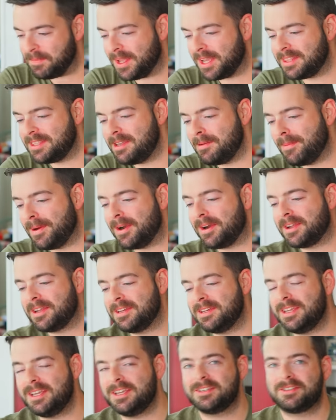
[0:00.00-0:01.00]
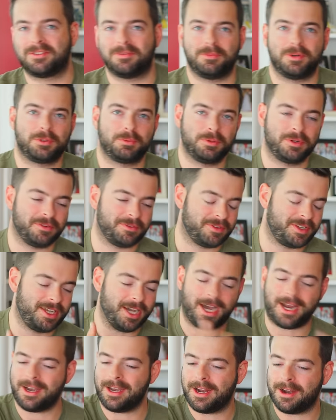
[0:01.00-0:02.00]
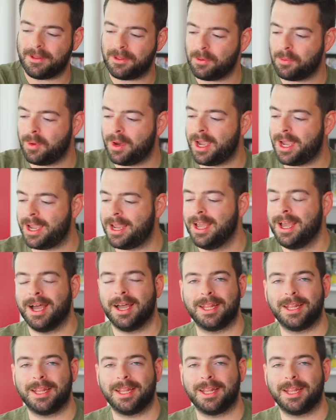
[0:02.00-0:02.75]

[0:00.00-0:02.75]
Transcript: Not the American yeast, which would have gotten out of the way,